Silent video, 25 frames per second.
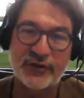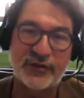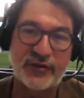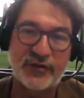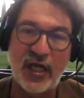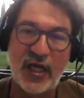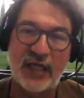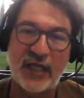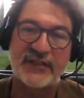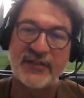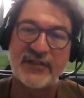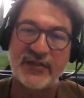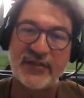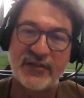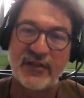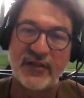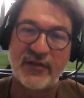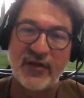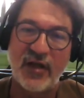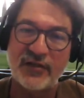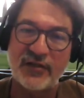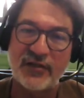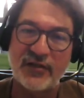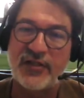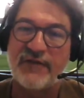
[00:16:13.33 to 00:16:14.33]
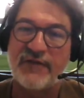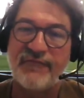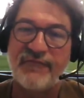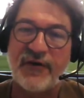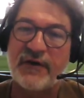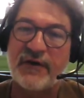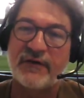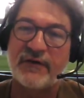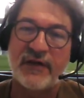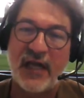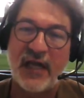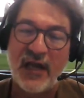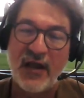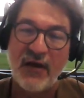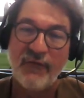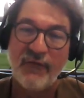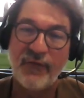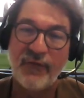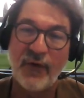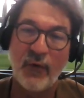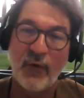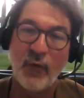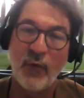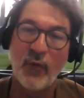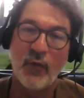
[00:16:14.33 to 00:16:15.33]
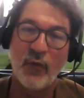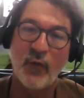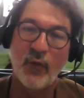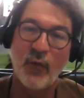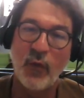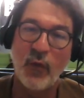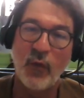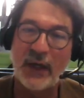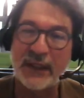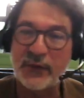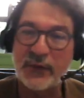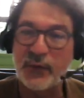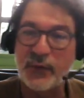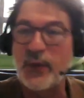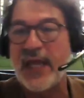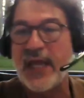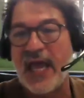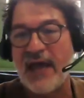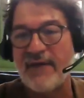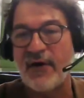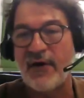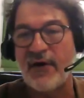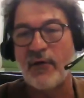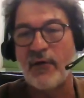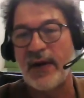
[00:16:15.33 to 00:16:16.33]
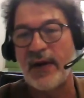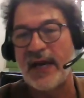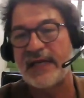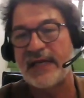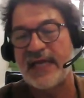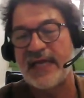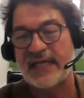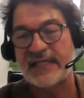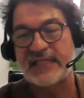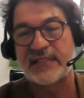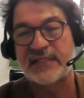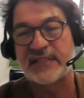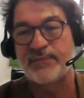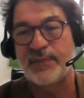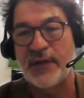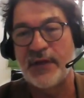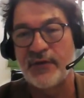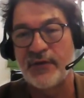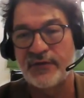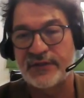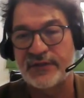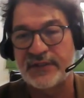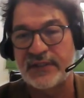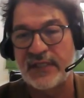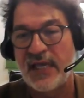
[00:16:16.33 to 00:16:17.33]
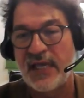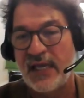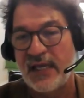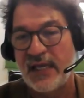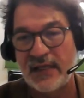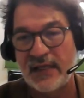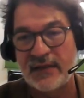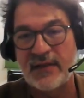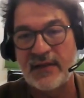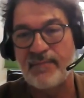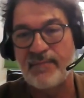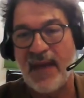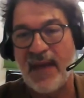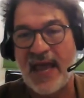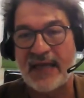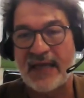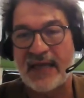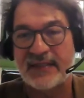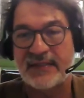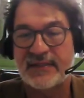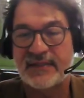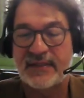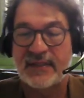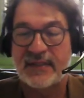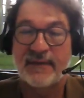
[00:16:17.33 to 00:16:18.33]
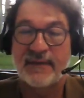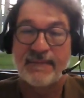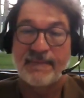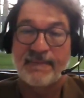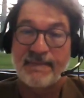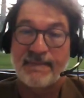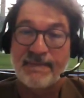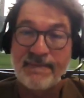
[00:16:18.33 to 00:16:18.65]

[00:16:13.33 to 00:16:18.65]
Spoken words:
It's not different from what we have already experienced in the past.